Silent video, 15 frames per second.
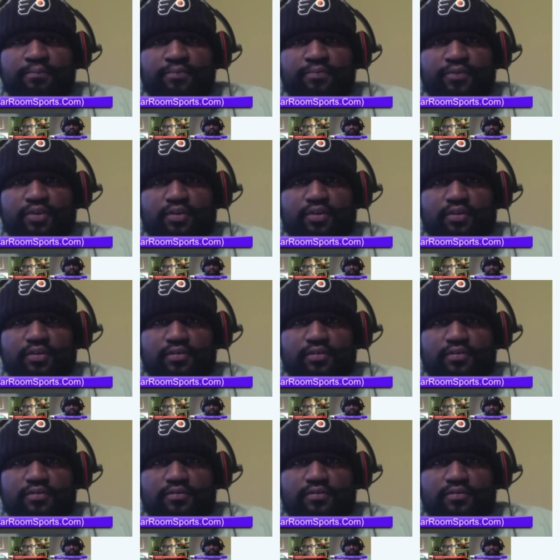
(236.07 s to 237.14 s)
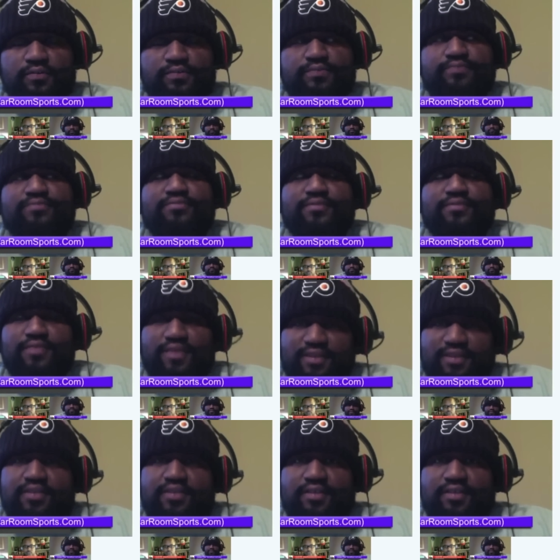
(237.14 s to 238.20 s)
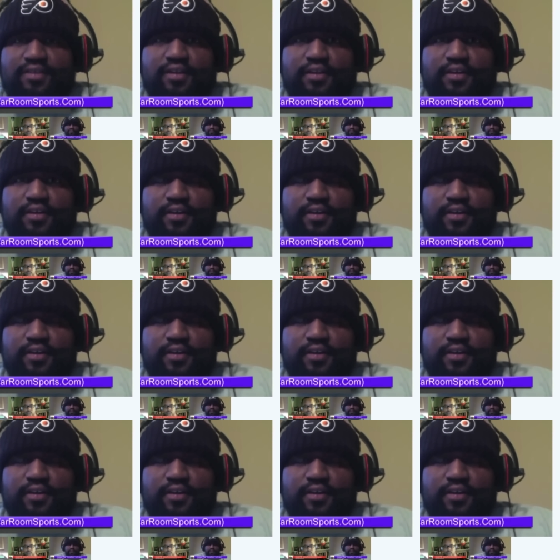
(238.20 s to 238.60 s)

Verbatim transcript: leave your child, and leave your three-month-old.